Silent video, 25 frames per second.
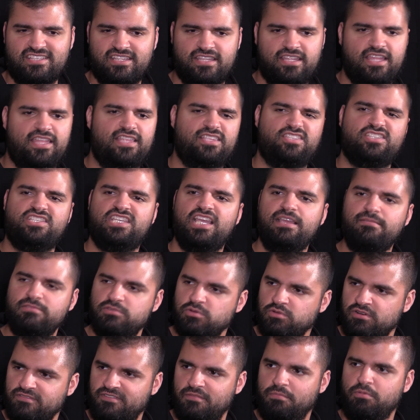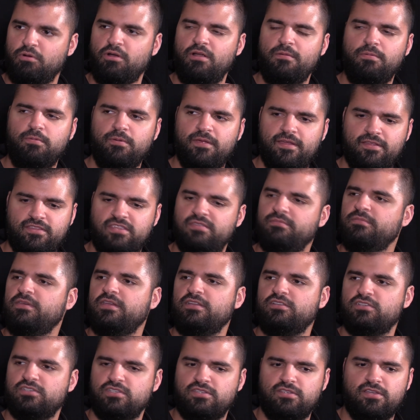and it seems sort of appropriate to
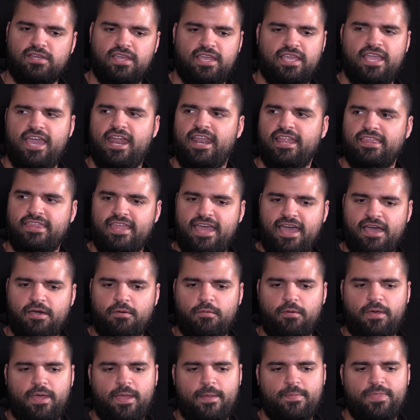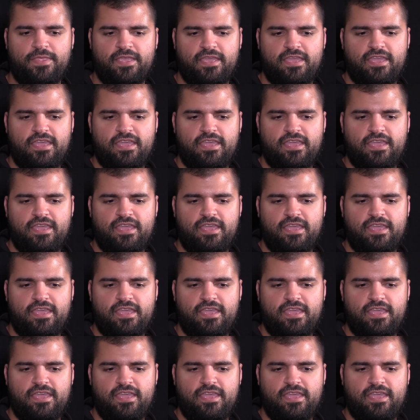me just looking at it that way.